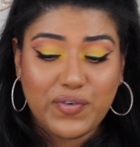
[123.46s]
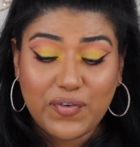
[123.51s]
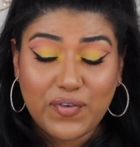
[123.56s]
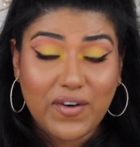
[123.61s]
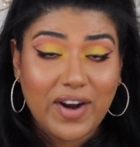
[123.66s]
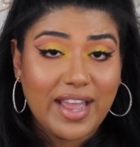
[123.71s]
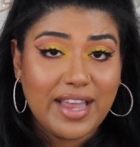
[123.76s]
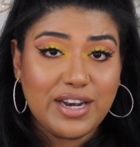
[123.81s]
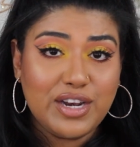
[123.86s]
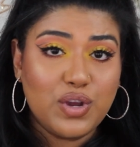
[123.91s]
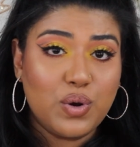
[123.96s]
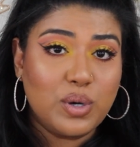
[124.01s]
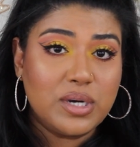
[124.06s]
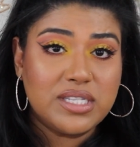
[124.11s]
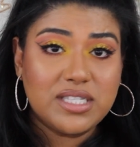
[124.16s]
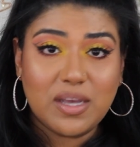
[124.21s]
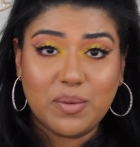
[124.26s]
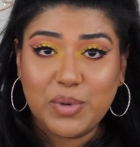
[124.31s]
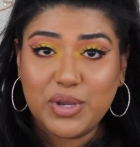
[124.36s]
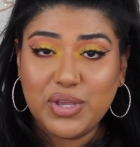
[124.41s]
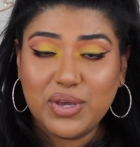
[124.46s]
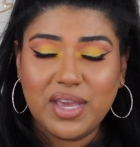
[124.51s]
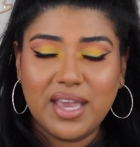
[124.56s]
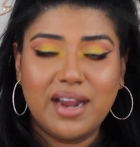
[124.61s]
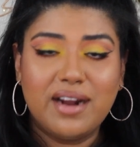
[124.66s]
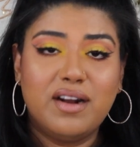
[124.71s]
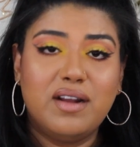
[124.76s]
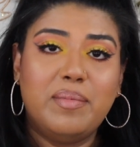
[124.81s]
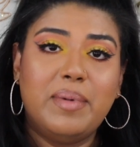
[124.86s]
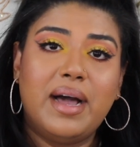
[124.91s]
friend or someone you
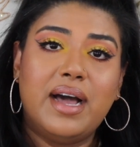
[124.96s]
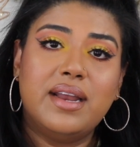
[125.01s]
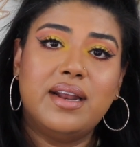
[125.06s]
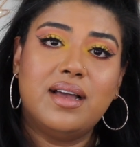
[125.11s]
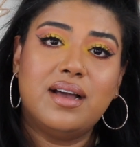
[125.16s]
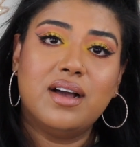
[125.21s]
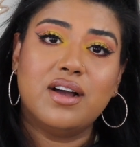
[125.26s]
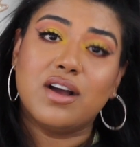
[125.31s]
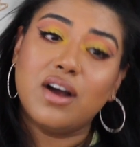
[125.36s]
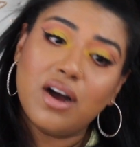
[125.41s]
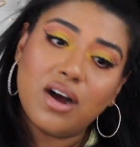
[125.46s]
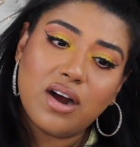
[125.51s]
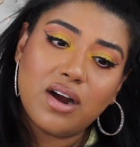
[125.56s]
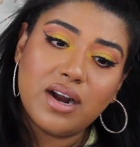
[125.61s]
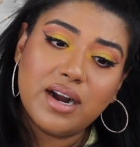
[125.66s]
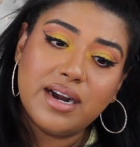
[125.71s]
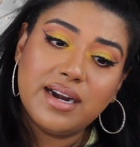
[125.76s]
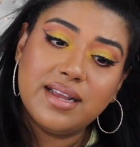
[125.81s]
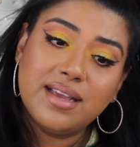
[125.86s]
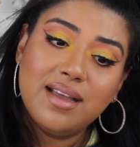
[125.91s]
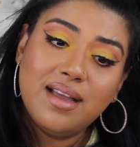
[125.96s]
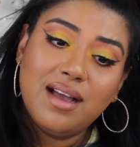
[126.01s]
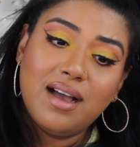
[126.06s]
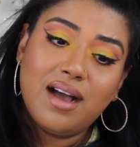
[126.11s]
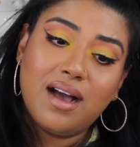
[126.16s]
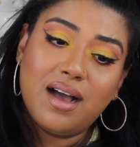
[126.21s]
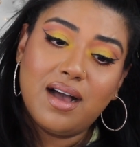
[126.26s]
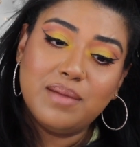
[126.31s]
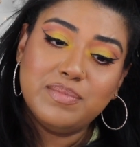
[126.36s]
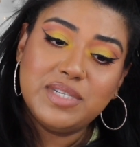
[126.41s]
care about a card
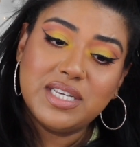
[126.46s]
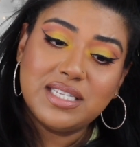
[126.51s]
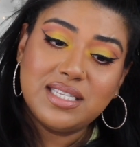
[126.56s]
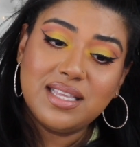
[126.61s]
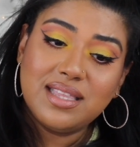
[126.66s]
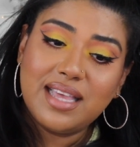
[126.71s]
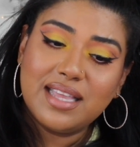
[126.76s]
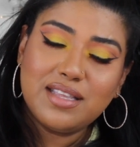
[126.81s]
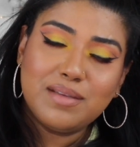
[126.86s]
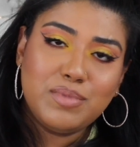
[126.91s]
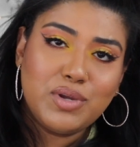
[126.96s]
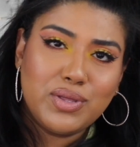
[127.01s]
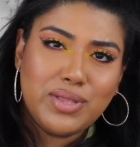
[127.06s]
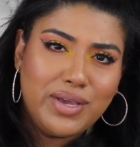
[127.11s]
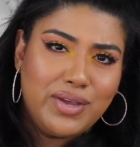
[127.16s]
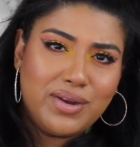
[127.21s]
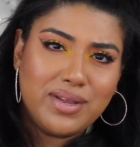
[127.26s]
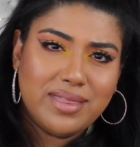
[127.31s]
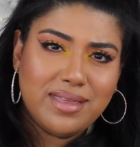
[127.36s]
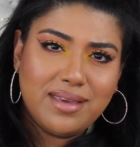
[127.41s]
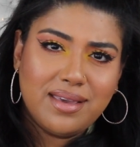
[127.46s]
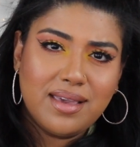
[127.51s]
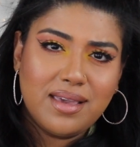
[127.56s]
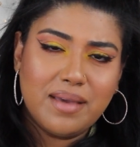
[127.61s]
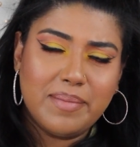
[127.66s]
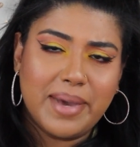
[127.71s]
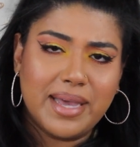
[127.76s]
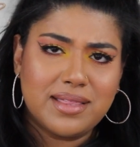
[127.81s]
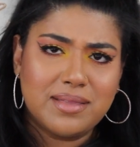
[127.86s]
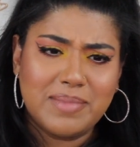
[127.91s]
just to let them know that you're
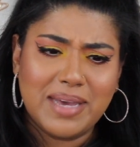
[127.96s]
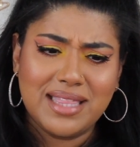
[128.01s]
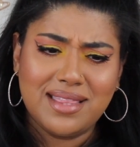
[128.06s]
thinking about them.